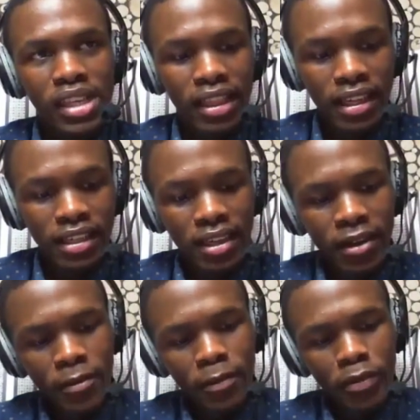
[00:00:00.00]
said that
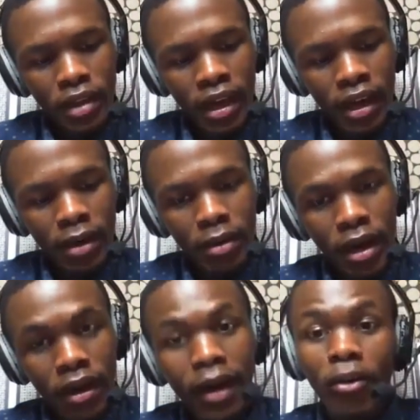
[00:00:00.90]

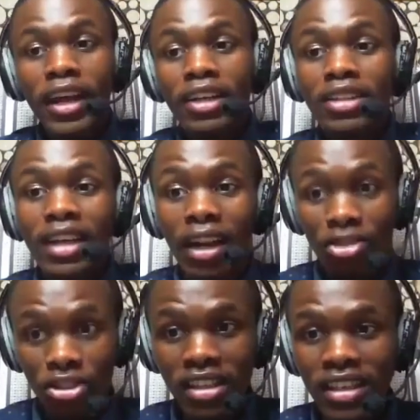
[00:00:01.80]
I won't
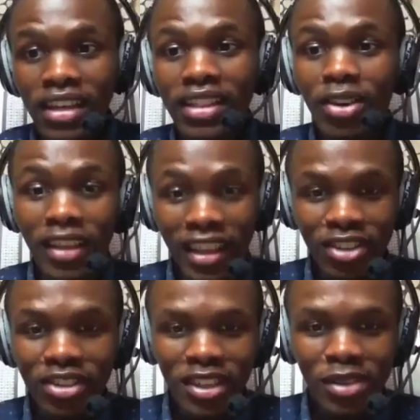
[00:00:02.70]
actually say it the way
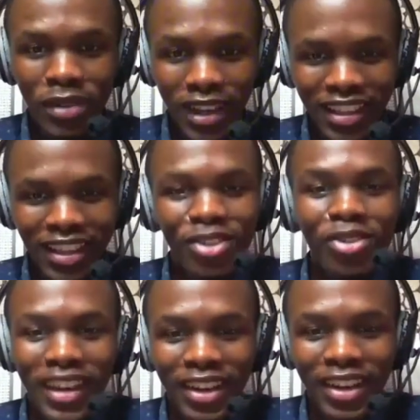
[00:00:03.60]
that you did, but I think
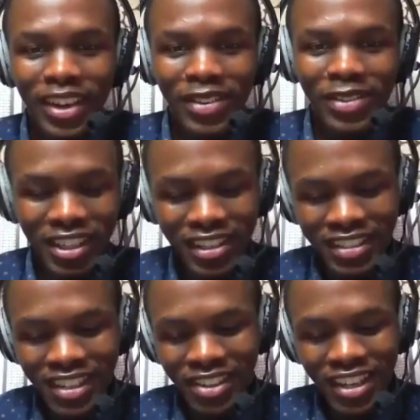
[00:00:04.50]
you'll get what I'm trying to
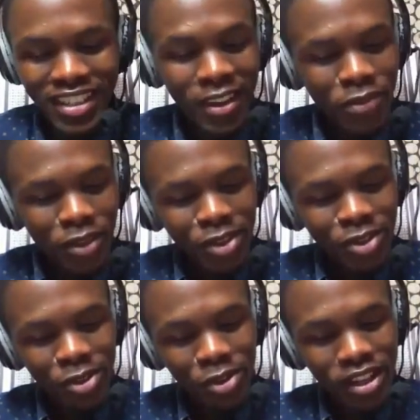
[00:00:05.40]
say, right?
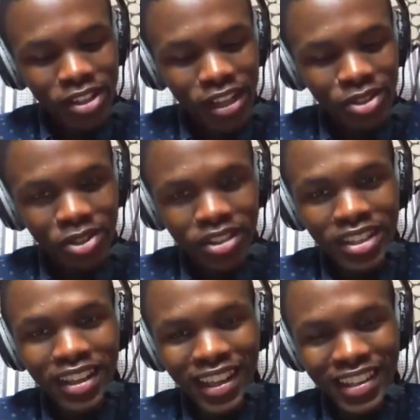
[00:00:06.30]
So as you
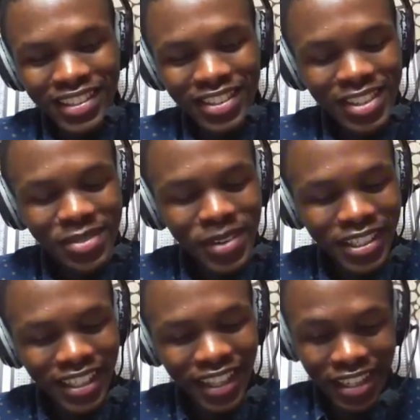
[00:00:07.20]
did
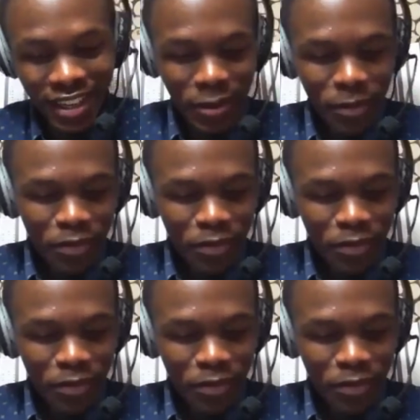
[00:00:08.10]
mention that